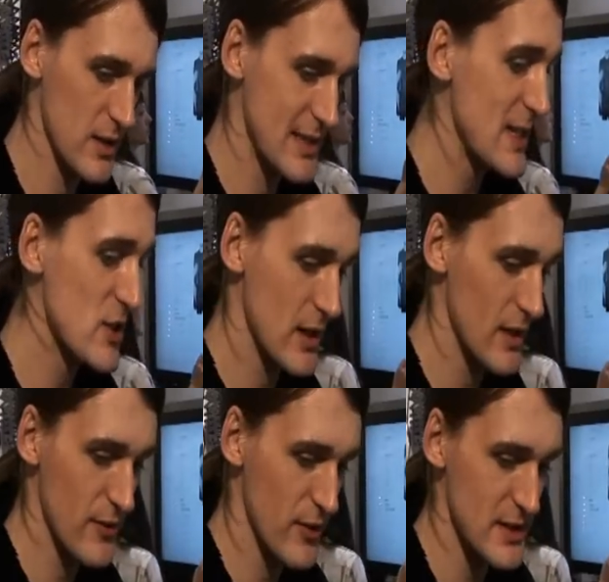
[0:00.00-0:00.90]

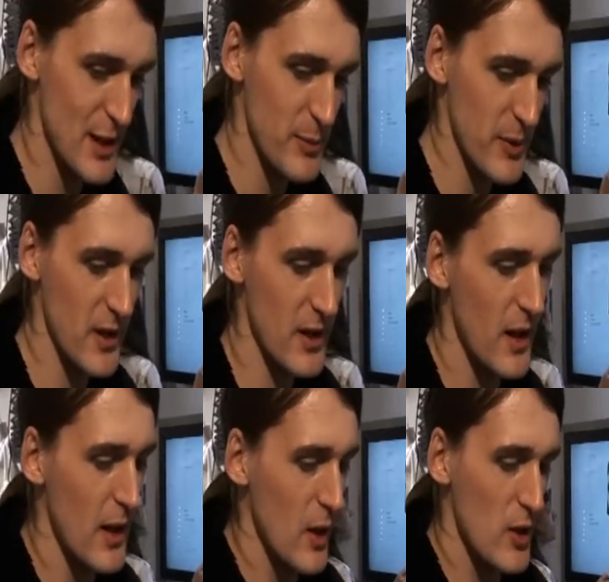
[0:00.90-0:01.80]
digital, for example,
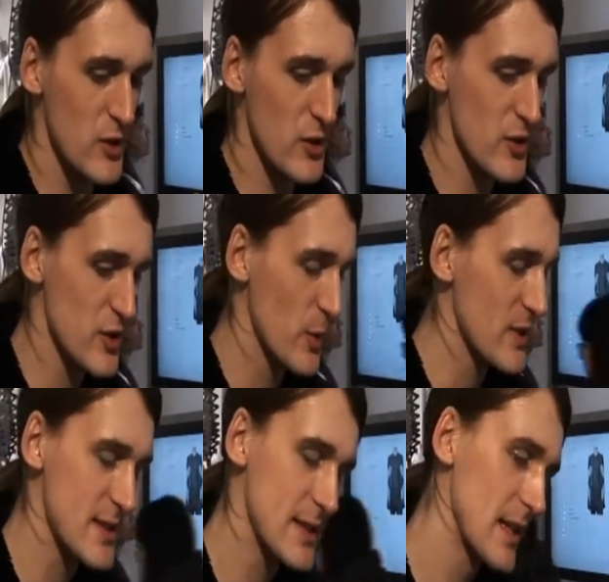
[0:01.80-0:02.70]
don't just want
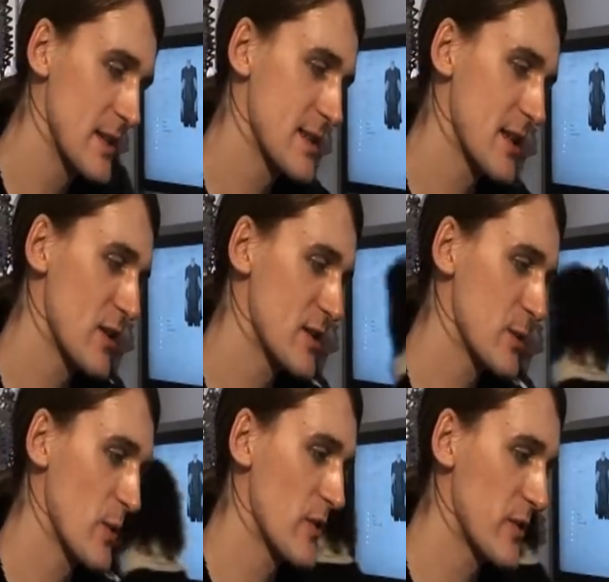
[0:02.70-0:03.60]
stills, they also
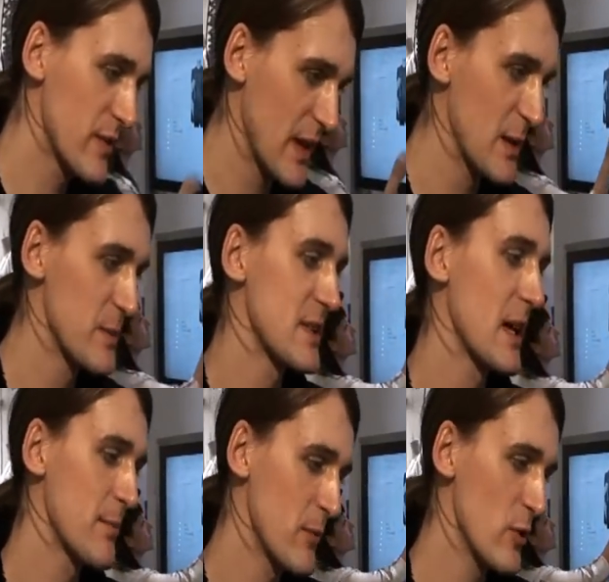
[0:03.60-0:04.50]
want films
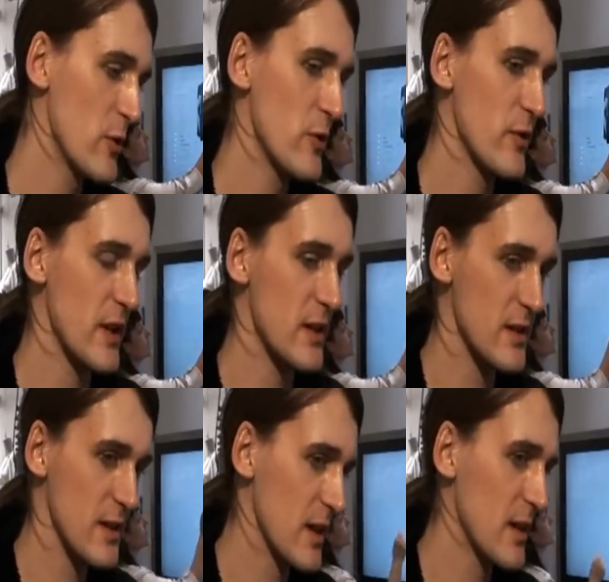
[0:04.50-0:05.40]
that move and
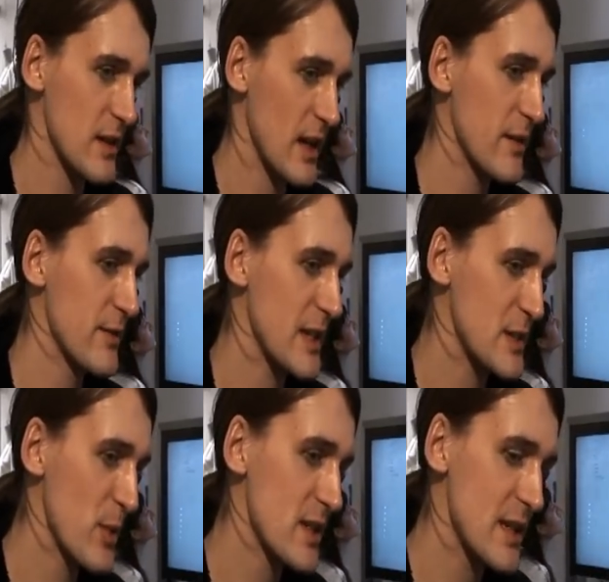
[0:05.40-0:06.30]
can kind of
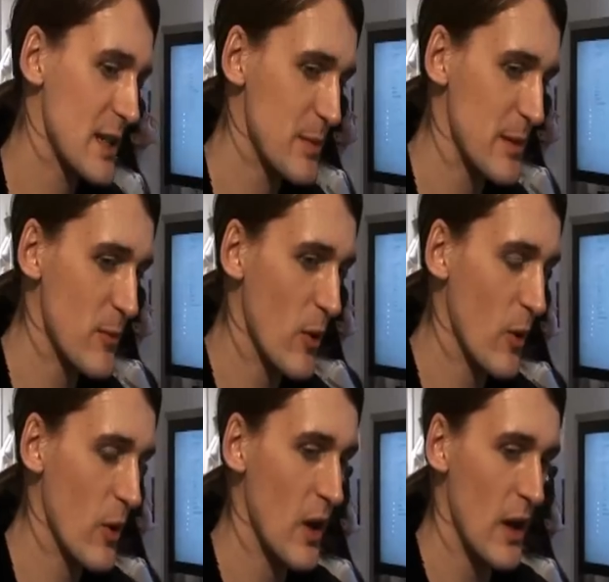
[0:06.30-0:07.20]
express a little bit
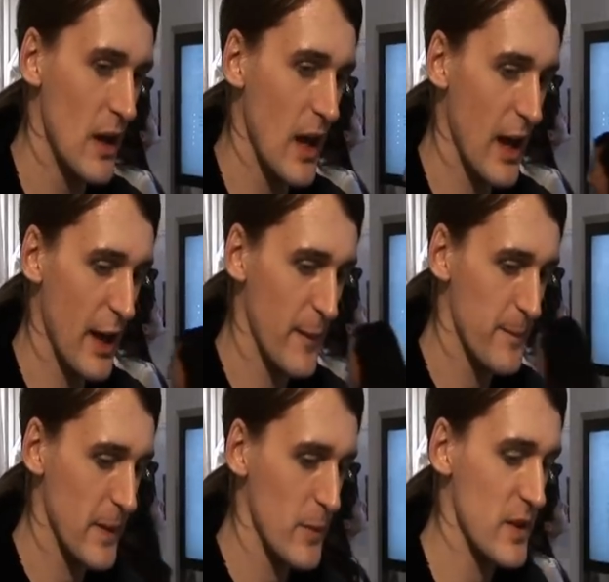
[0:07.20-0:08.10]
more
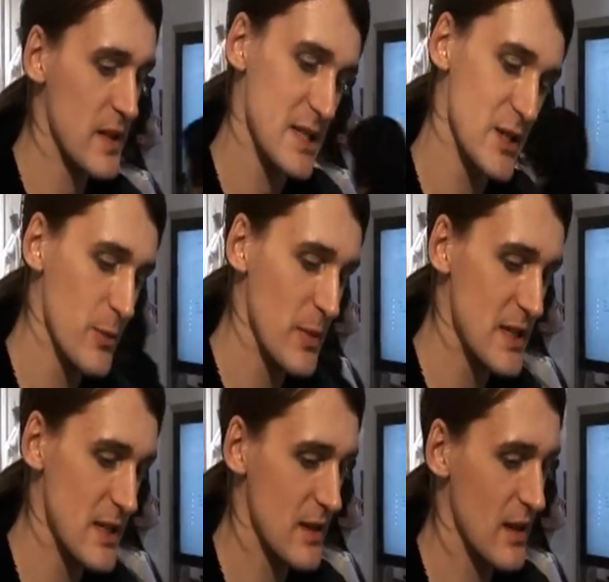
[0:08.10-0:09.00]
with this new
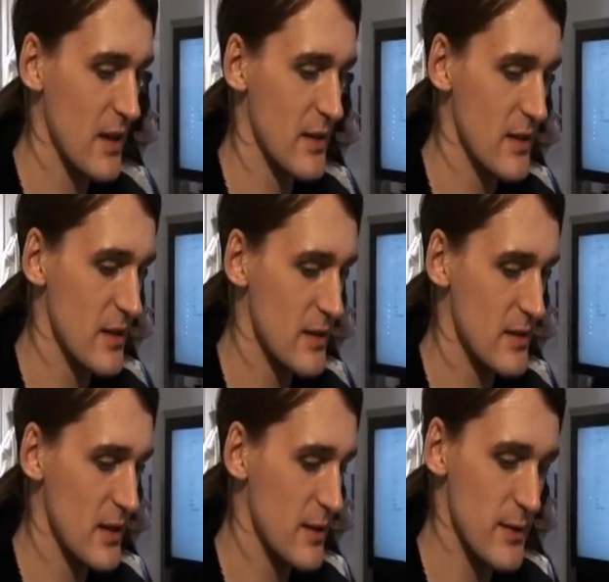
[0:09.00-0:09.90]
media than
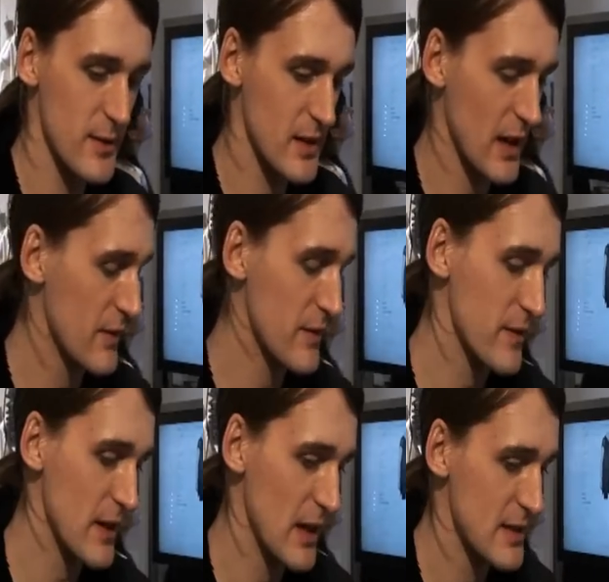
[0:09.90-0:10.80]
kind of
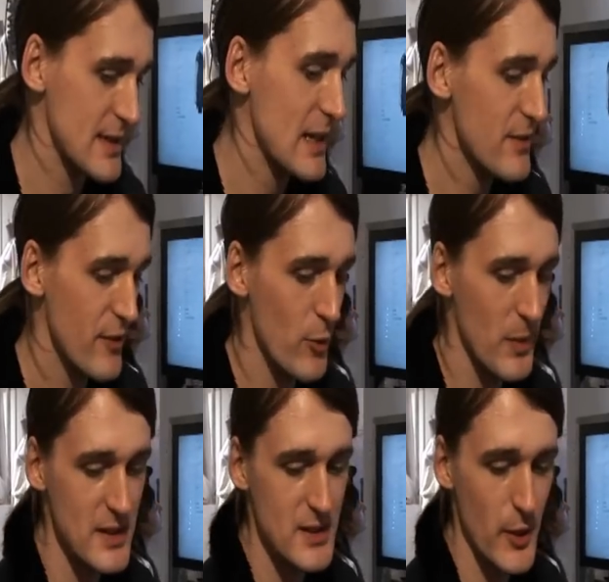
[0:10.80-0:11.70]
a still
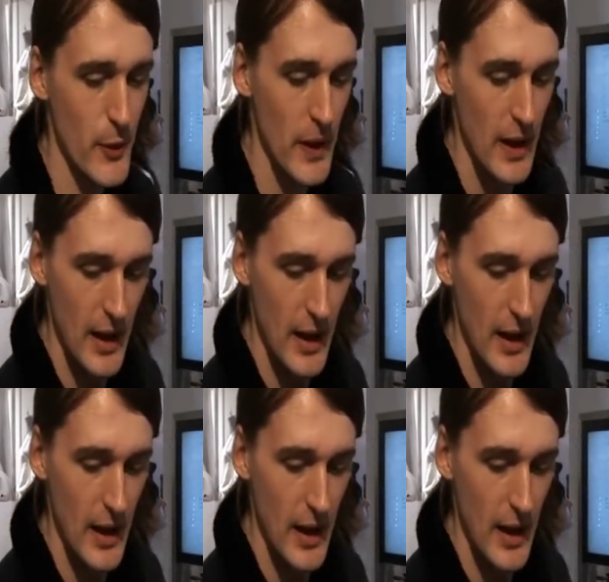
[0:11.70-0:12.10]
format. So